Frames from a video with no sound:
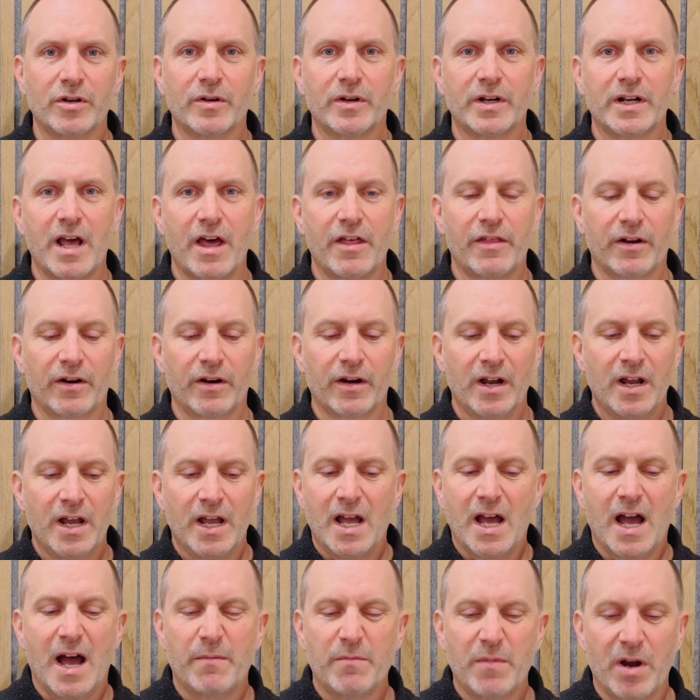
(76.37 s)
to another.
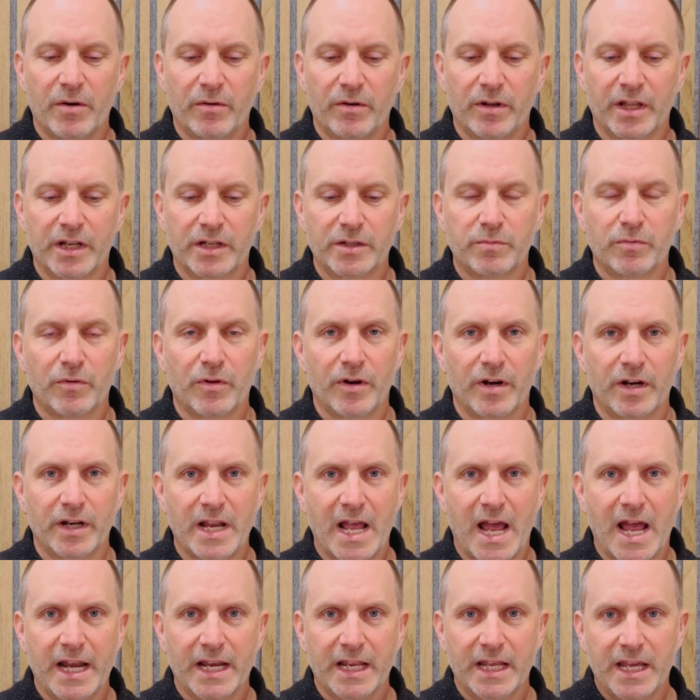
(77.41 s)
I'm not really exploring
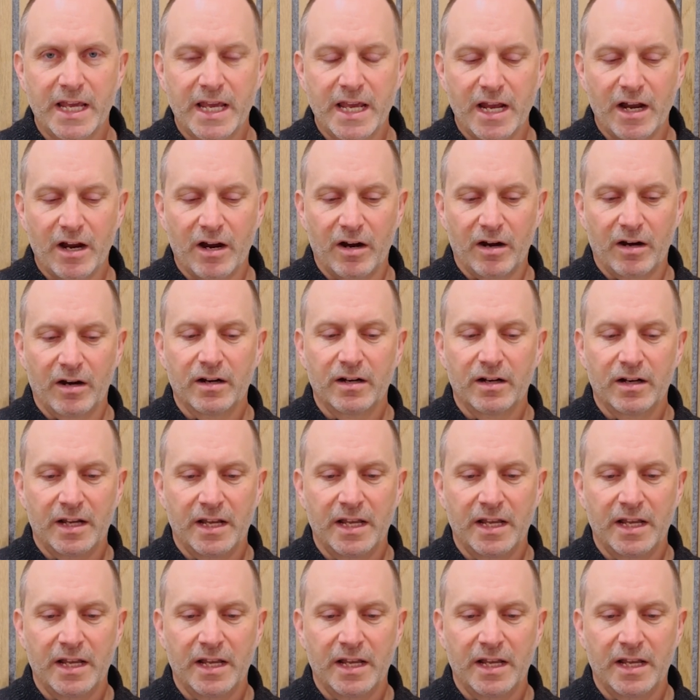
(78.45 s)
that here